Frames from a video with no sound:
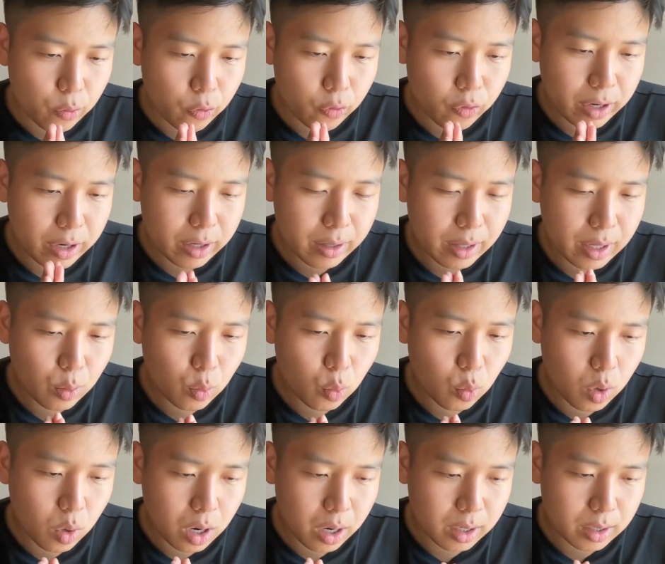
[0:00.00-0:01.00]
really
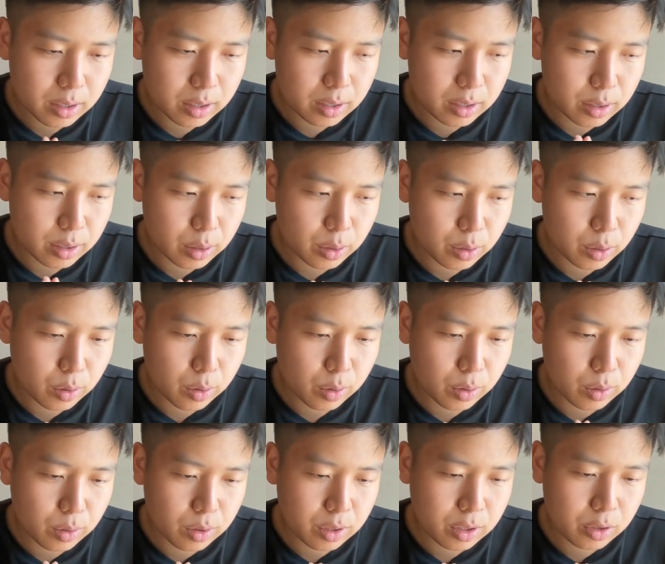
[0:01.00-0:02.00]
wanted
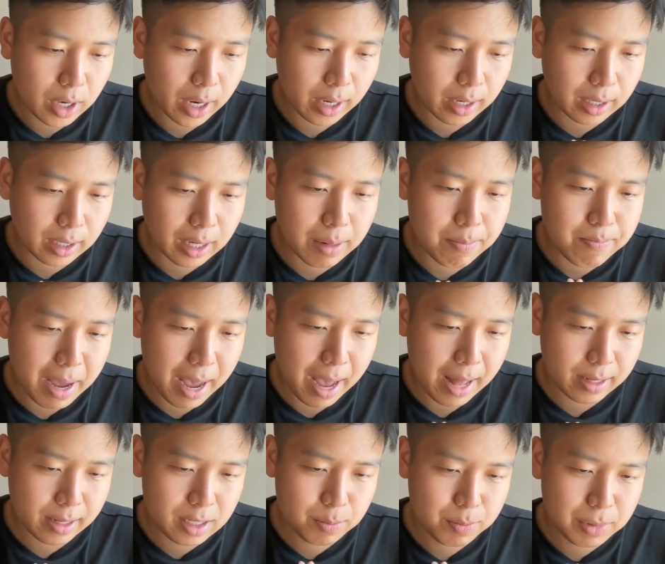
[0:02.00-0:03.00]
to strike a good
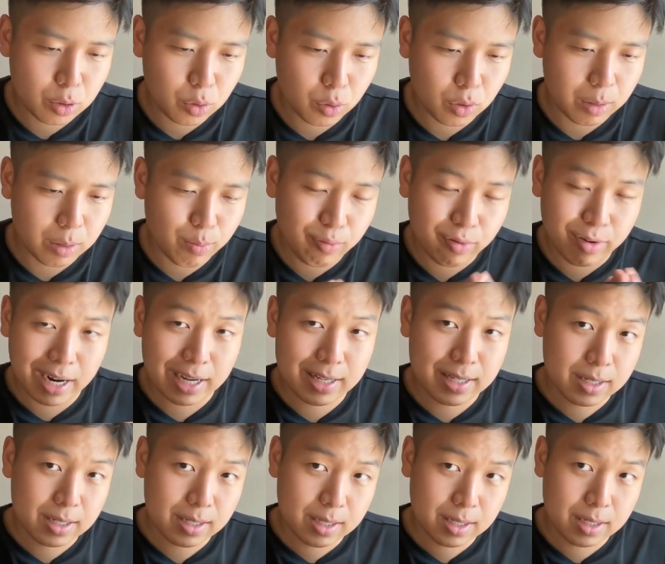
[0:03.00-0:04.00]
balance between
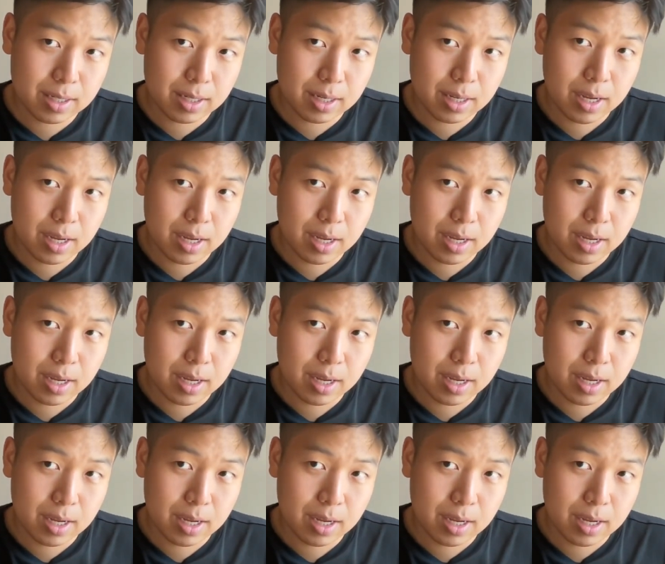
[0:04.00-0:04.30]
presence